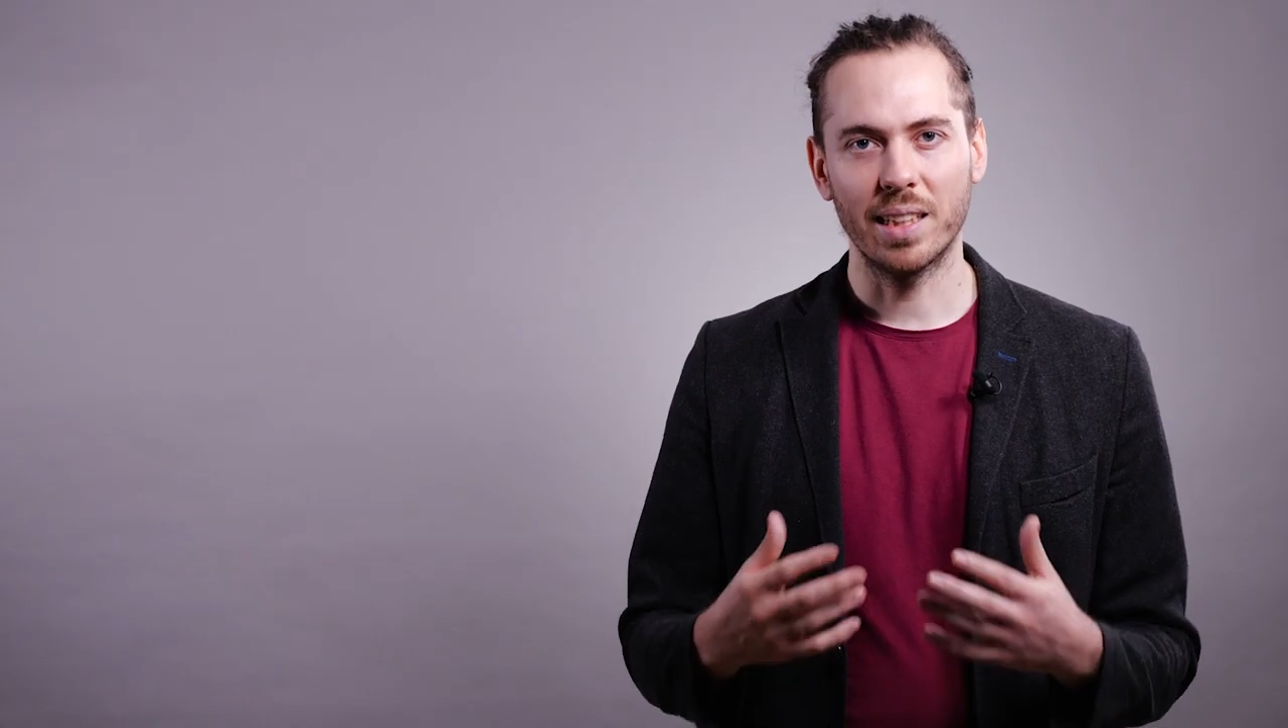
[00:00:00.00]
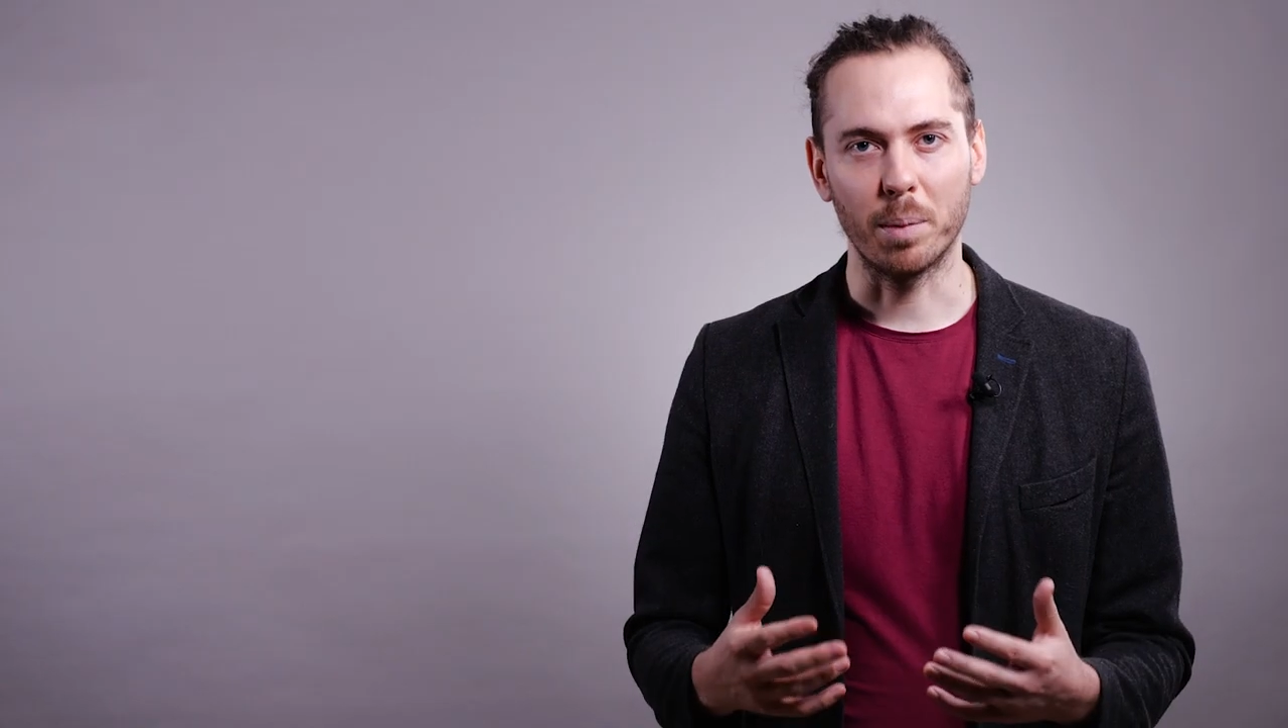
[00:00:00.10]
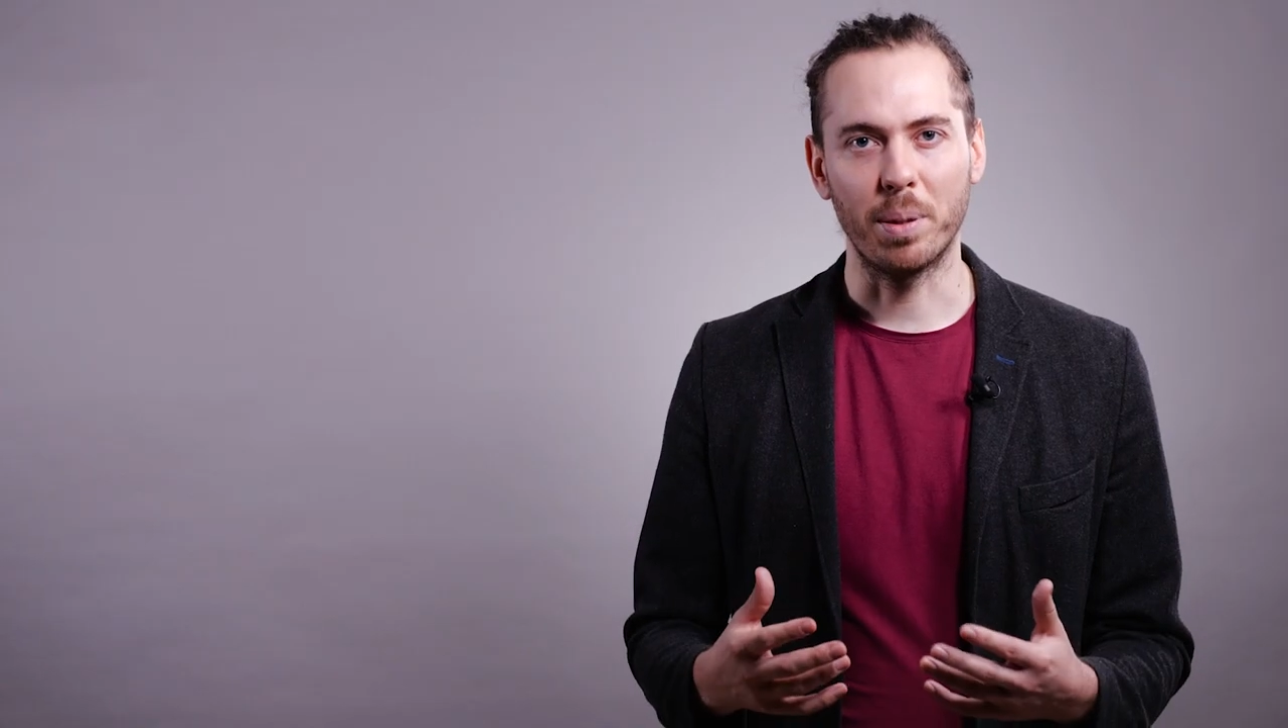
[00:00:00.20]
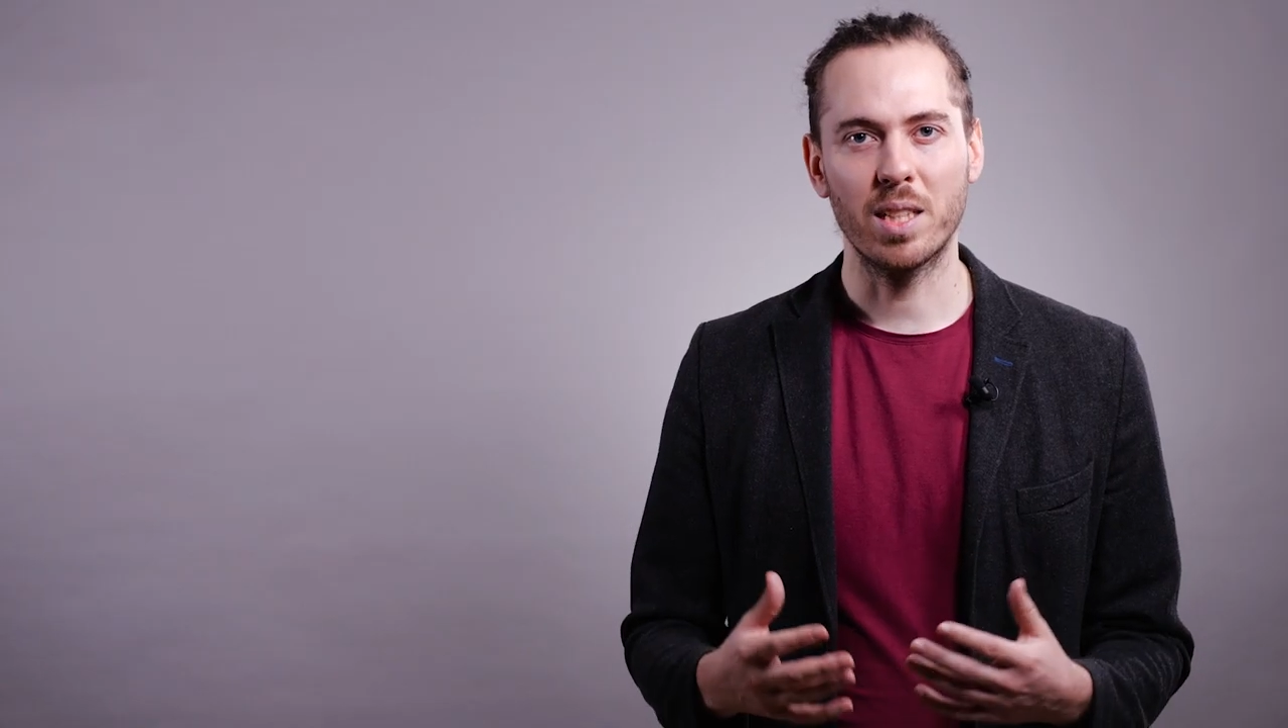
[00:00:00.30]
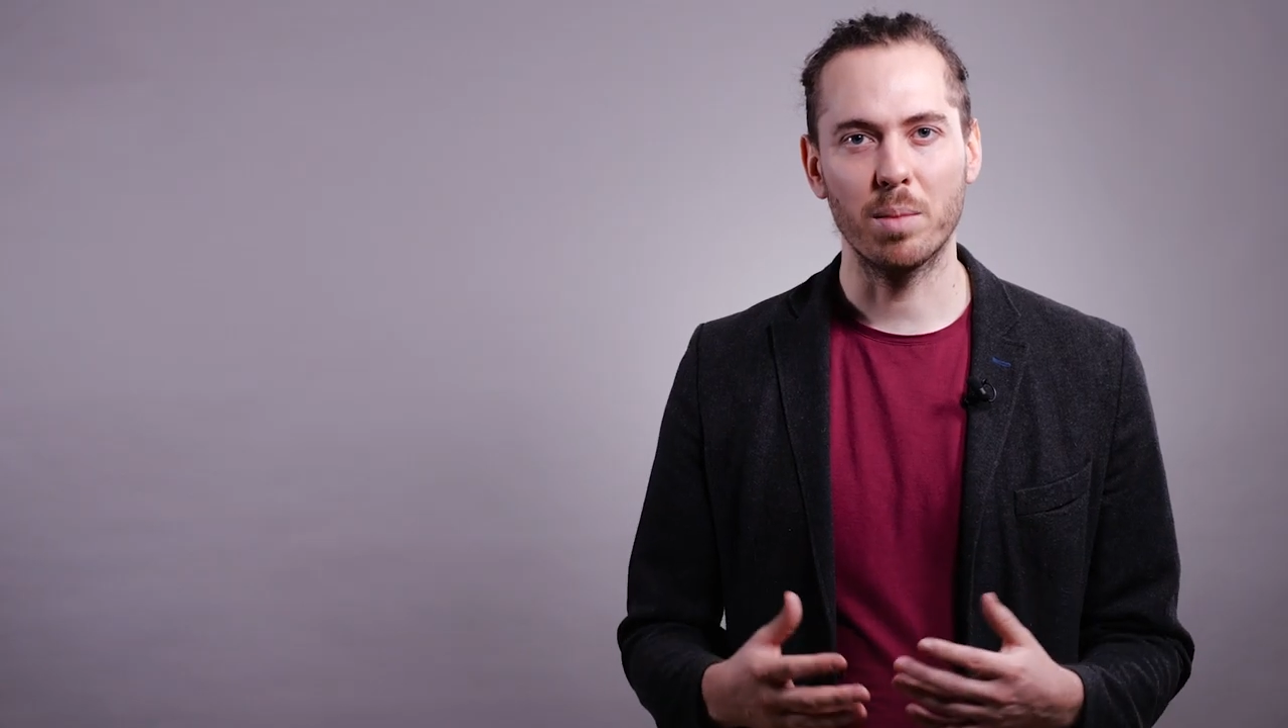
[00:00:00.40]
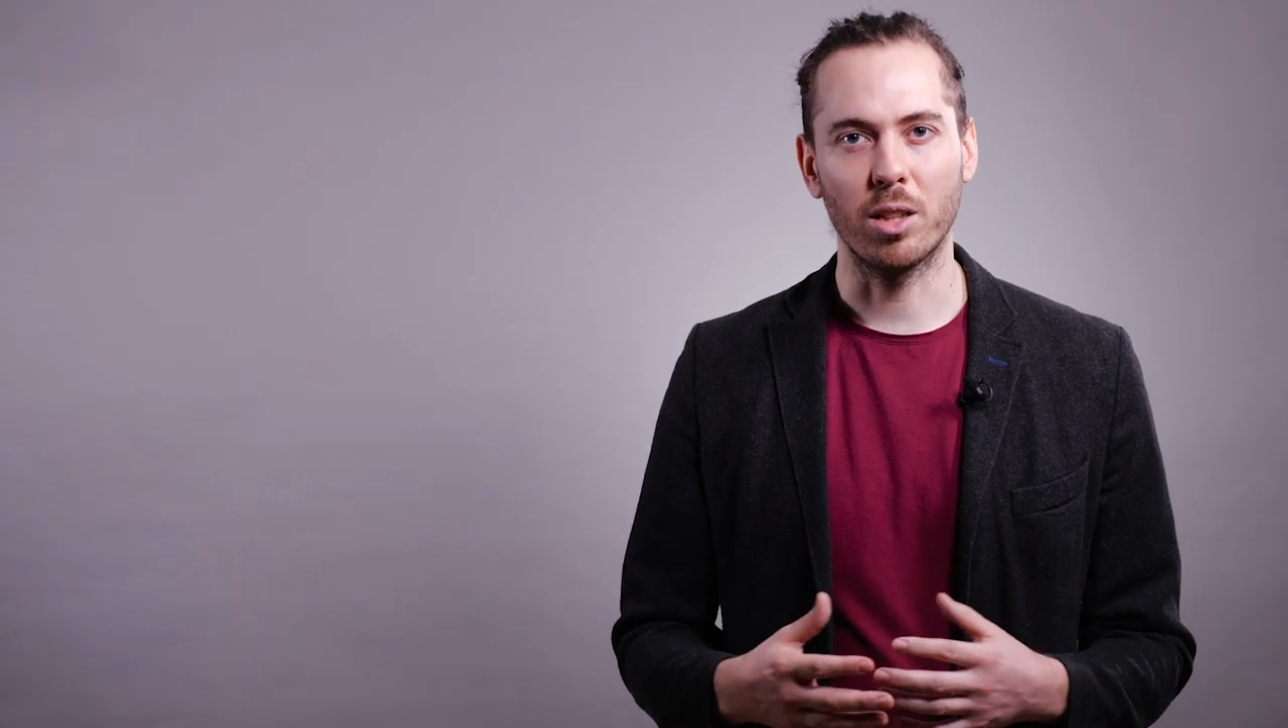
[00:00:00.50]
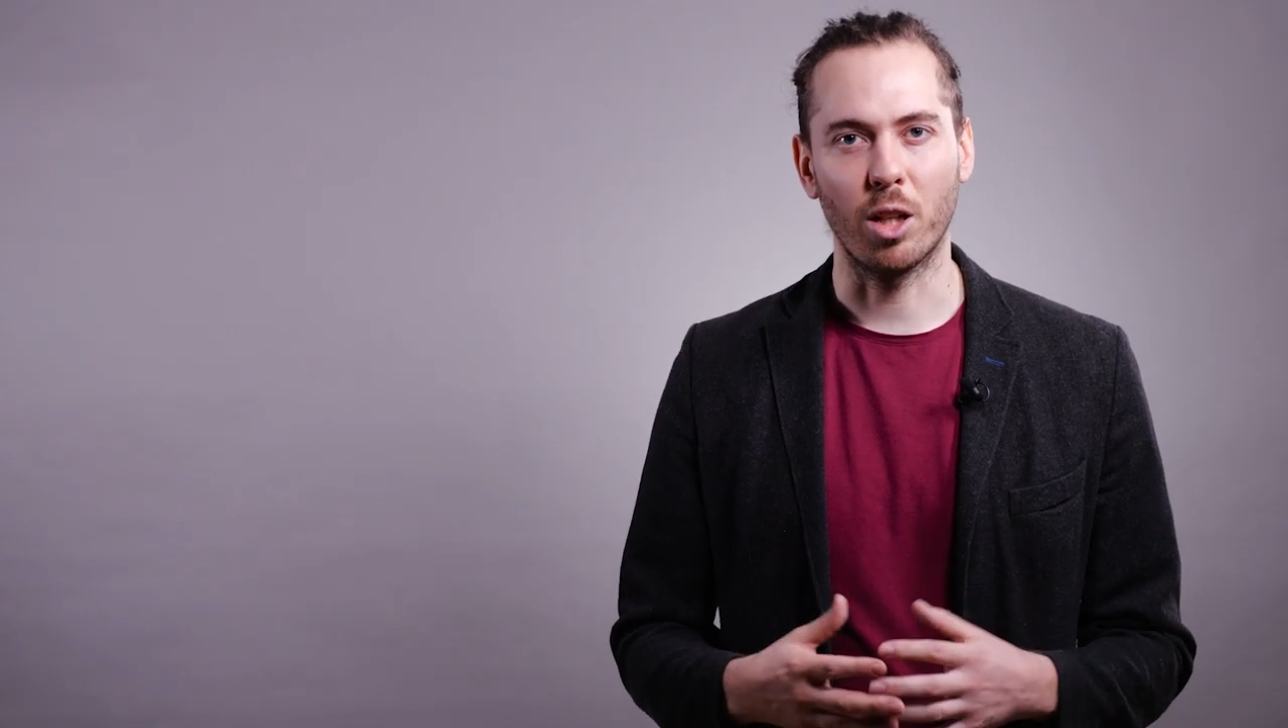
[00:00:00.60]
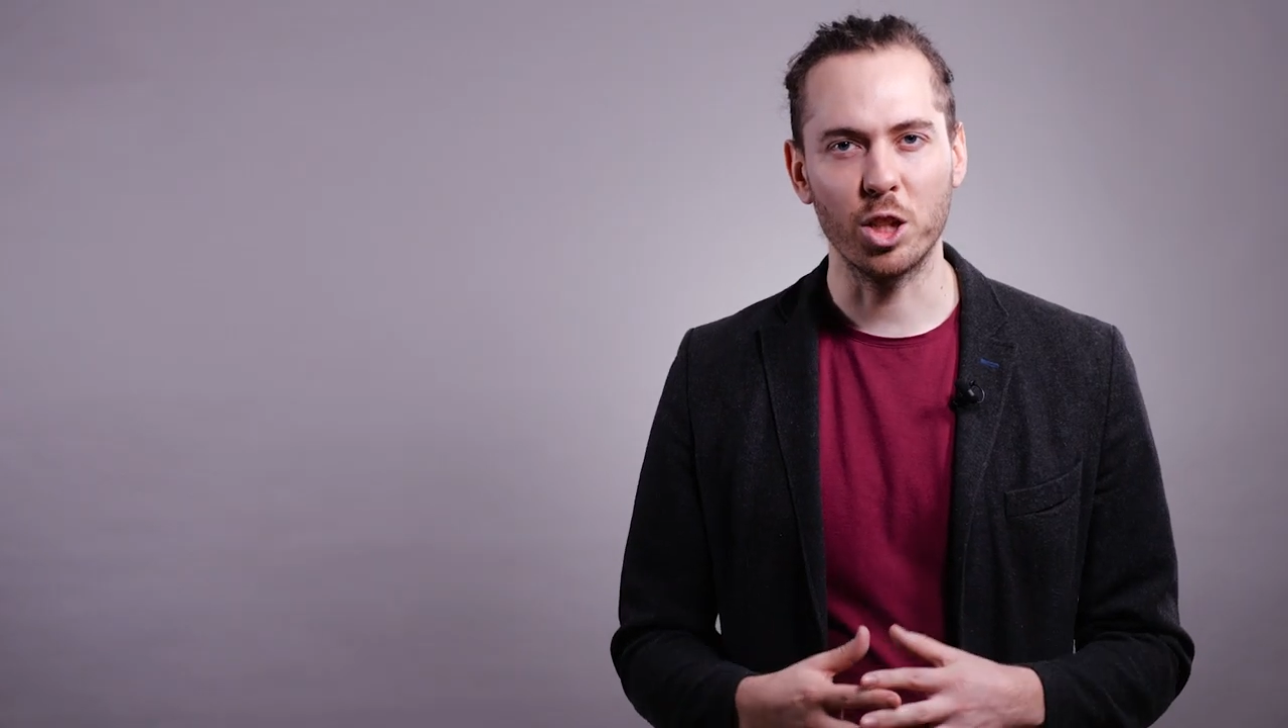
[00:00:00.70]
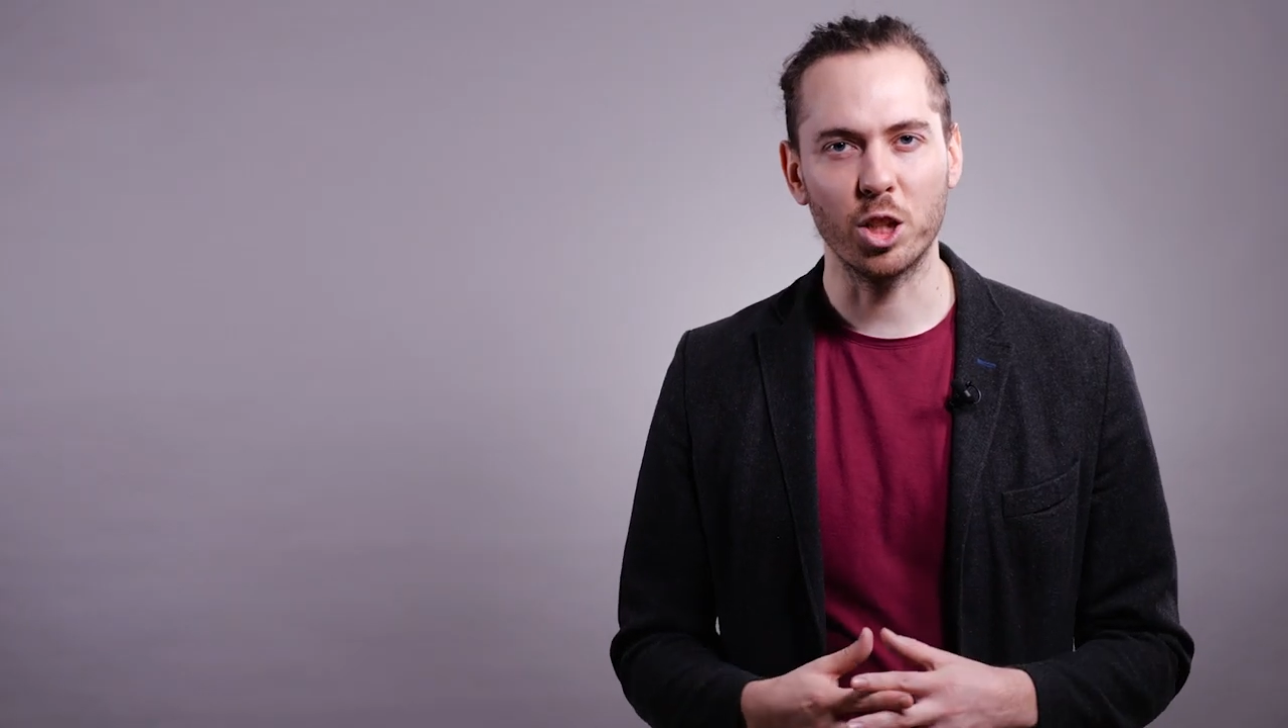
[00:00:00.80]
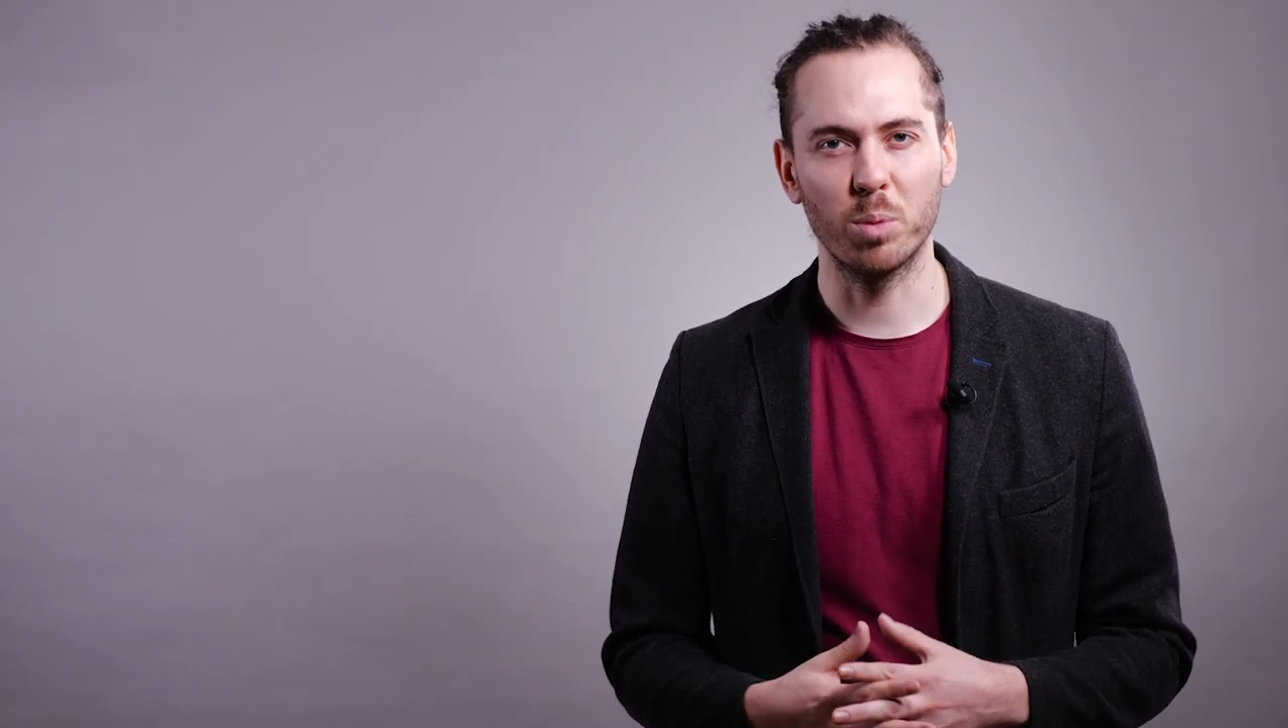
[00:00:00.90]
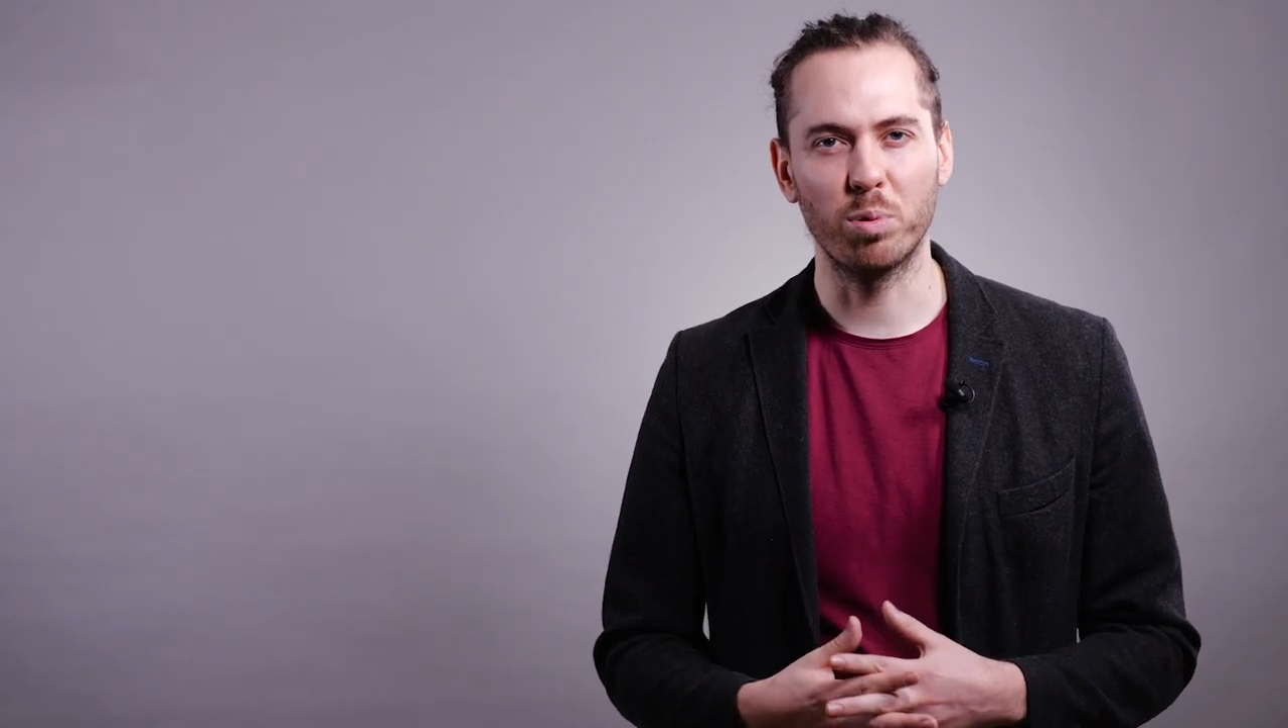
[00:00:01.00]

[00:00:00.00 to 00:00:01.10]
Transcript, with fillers: The epistemological